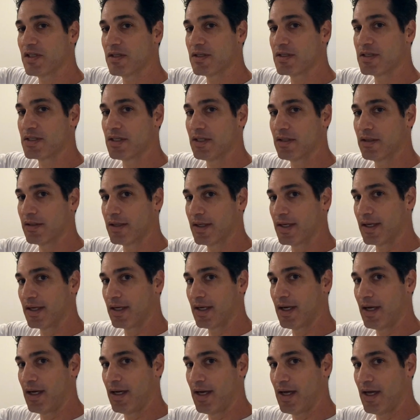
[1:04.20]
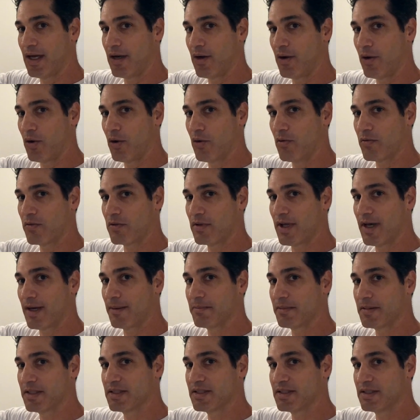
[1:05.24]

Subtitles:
to the ceiling and overlap the